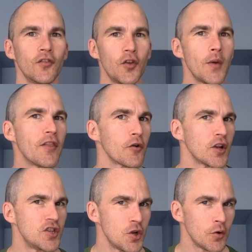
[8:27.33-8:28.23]
to either
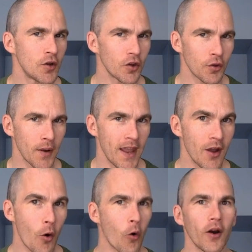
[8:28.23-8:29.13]
a junior
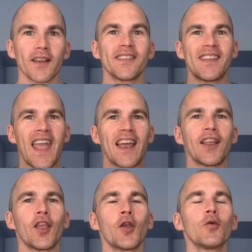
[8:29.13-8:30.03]
3 or stay at
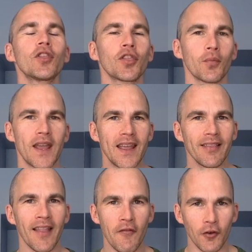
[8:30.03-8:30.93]
a youth 3
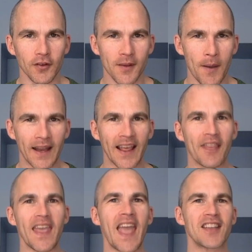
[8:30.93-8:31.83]
level, depending
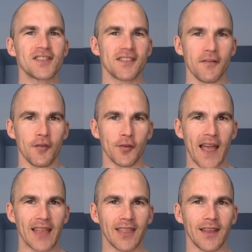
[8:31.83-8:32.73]
on the ages of those
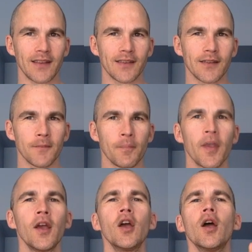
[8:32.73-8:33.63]
athletes.
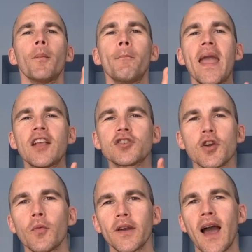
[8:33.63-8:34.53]
Make
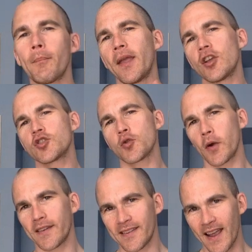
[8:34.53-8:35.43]
sure we're not being
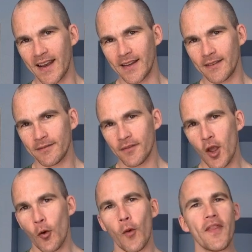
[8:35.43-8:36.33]
short-sighted.
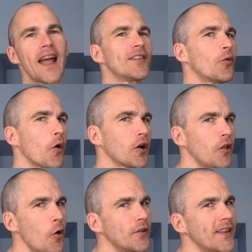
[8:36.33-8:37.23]
When that door
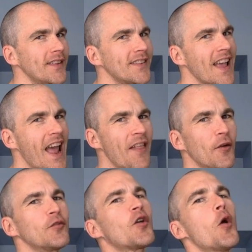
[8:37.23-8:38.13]
closes and
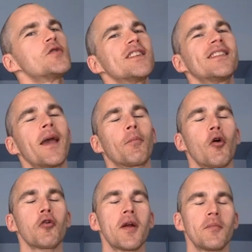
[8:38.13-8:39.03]
those coaches and
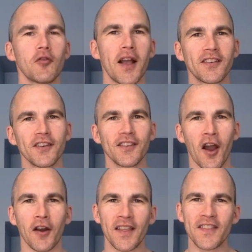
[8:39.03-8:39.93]
program directors
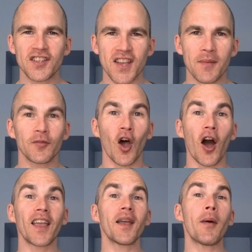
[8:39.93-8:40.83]
are in the gym
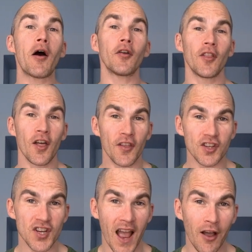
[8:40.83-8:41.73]
talking about the
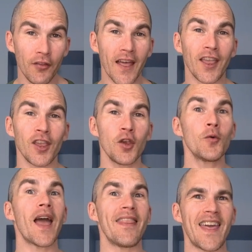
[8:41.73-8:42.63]
child that
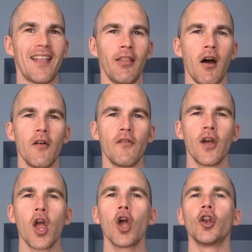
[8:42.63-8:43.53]
you and they love,
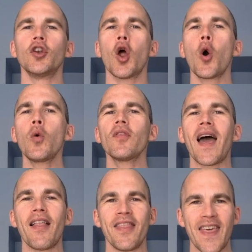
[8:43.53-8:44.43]
know
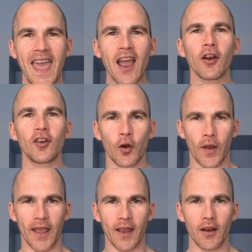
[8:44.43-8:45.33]
that they are
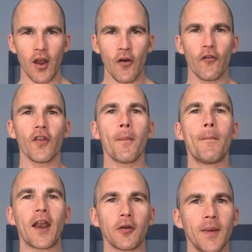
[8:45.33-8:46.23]
doing it for the
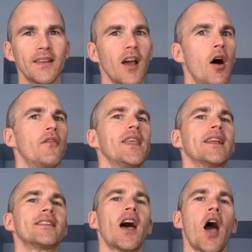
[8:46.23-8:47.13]
betterment of the
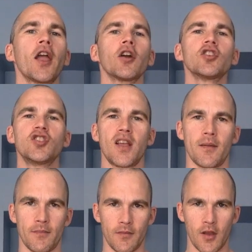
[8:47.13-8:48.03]
entire gym,
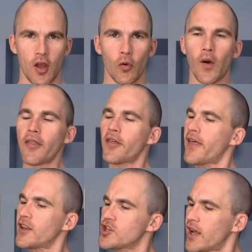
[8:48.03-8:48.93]
rather
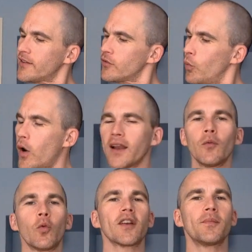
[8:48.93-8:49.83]
than just
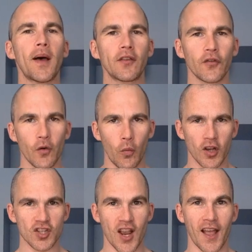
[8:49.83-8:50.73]
what works best for
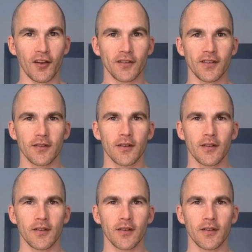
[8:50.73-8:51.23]
one child.